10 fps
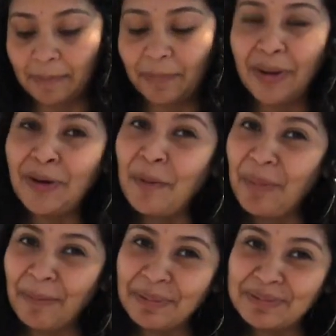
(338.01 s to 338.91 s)
But no
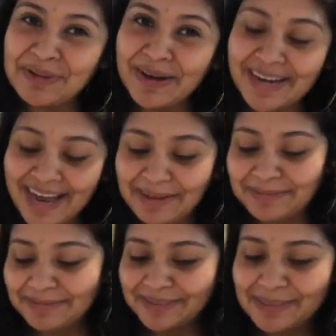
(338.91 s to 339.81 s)
pop-ups right now.
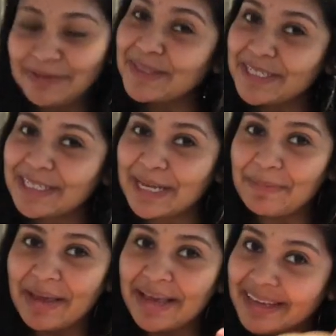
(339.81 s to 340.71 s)
So we're just gonna
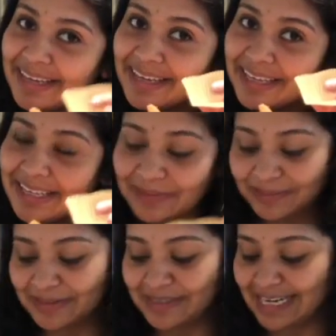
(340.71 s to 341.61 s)
make cute
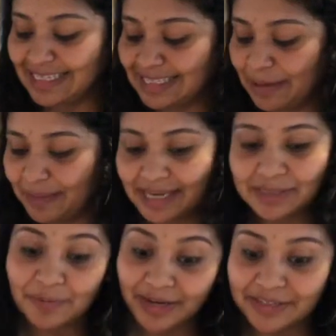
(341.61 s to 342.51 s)
little size
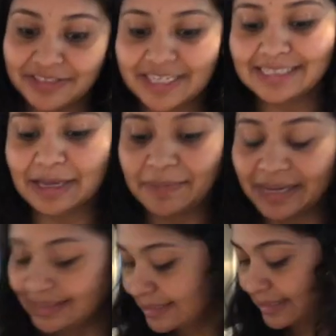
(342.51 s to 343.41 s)
cupcakes, regular size
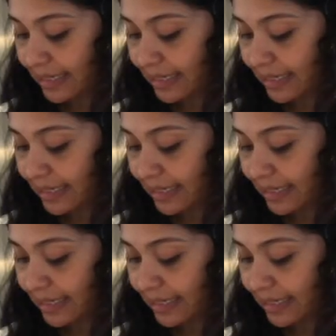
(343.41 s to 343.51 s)
cupcakes.